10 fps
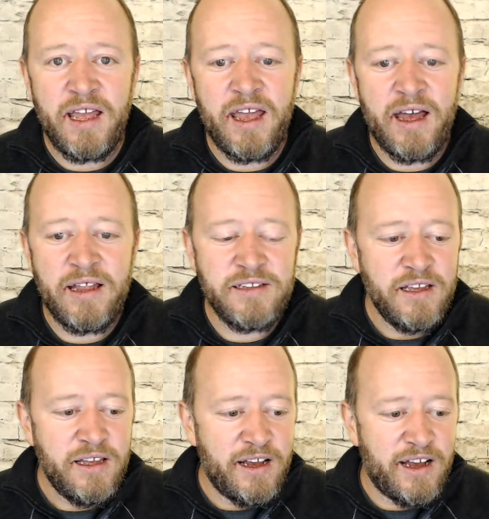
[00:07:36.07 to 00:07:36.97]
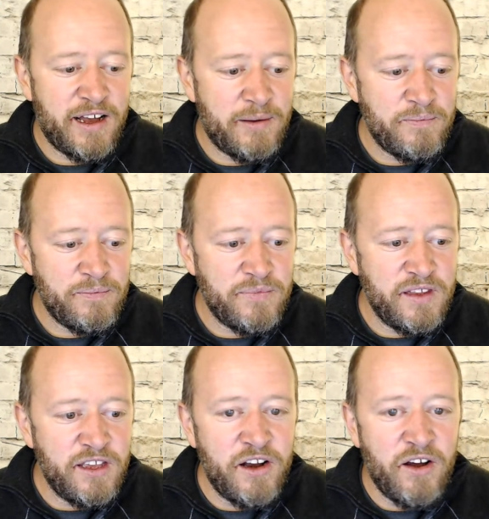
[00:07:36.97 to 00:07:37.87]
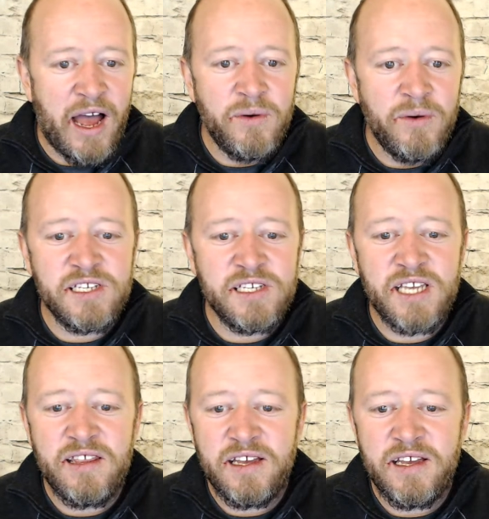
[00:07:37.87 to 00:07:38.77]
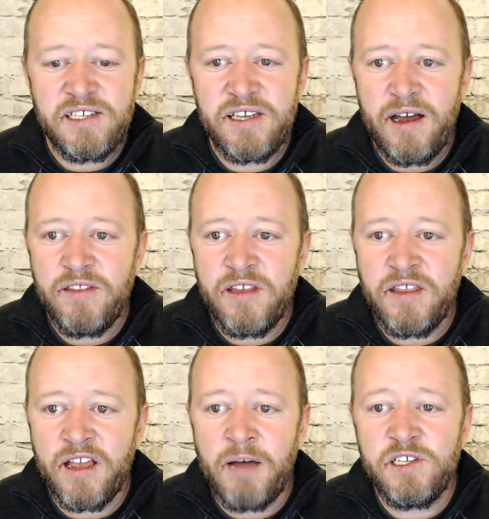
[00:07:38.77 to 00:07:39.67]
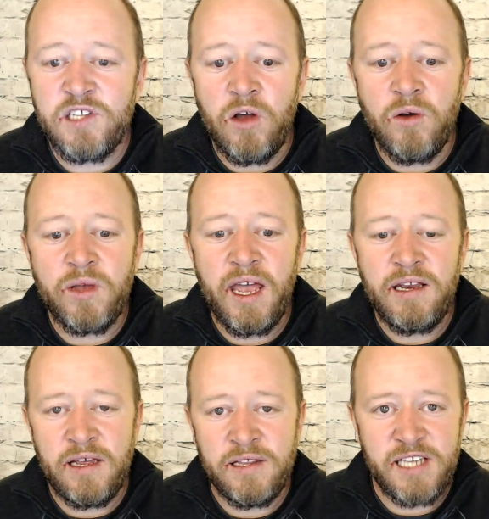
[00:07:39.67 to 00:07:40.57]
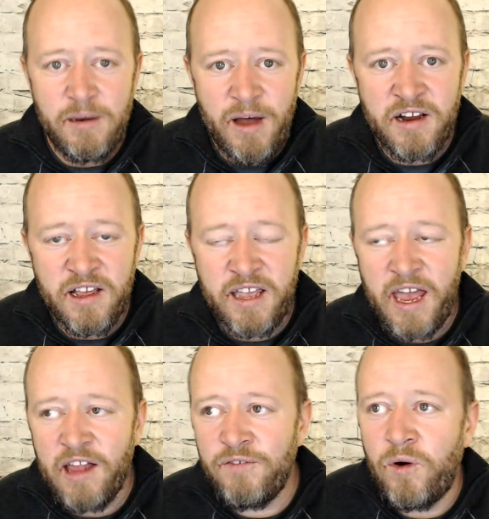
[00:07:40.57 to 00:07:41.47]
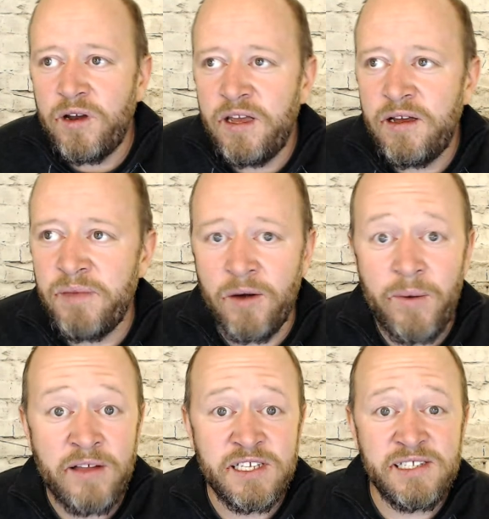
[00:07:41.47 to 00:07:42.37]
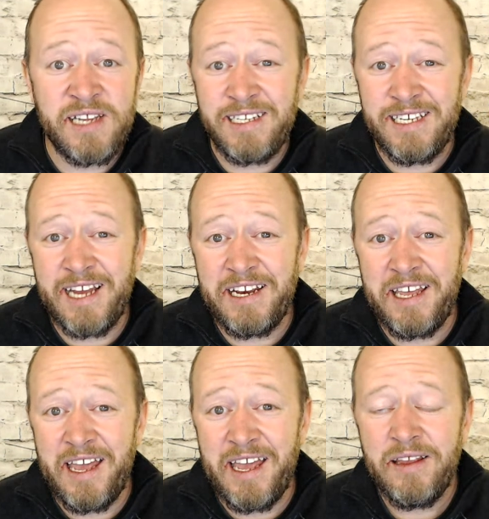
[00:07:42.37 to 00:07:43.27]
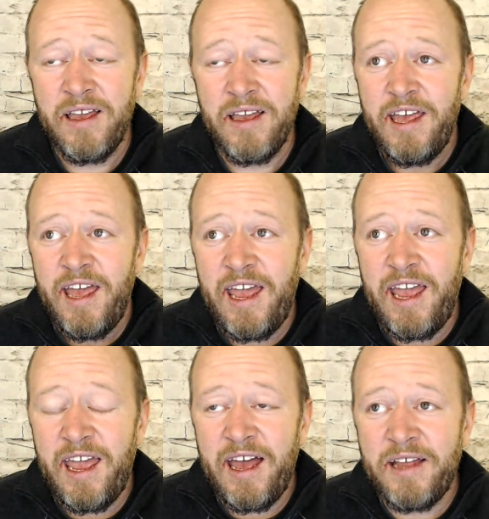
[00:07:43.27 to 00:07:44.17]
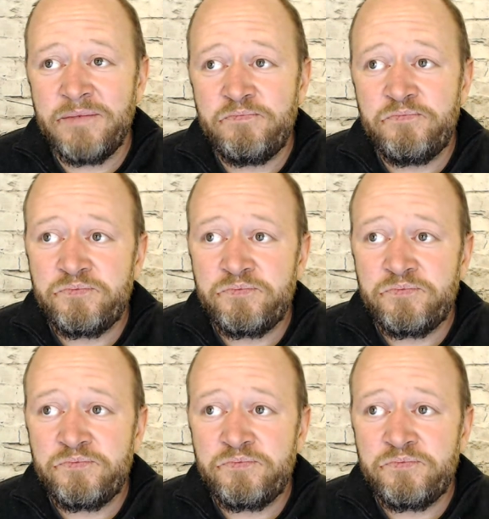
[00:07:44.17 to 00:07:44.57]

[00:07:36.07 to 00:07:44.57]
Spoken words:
And I would just say this: the company's located in Santa Monica, California. Been around since 1998. And